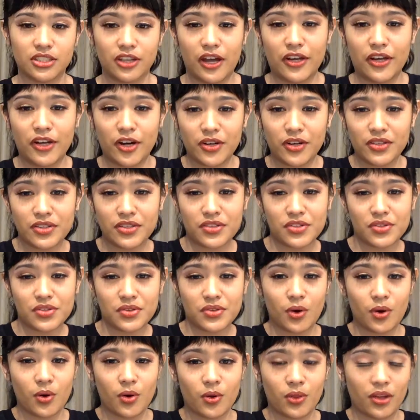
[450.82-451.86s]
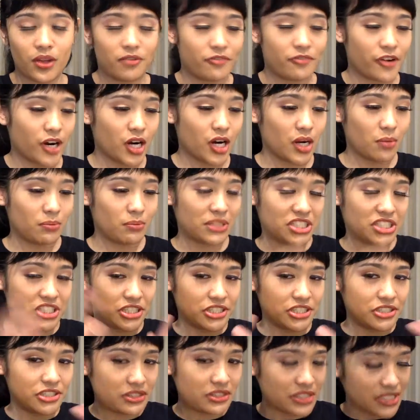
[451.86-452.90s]
So I know this is all a very
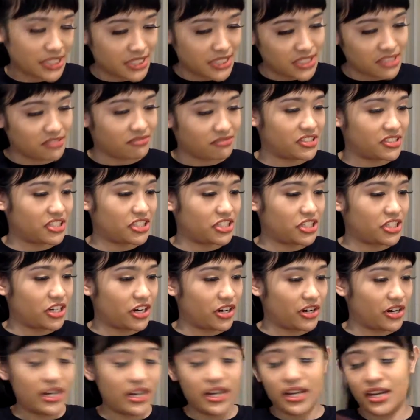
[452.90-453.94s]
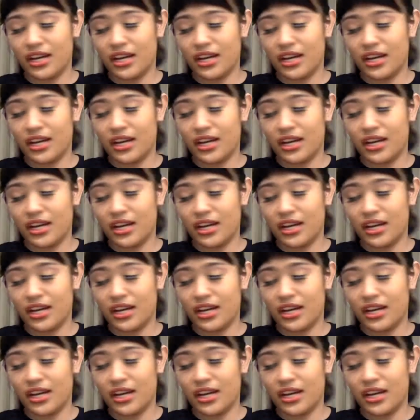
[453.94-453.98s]
materialistic video.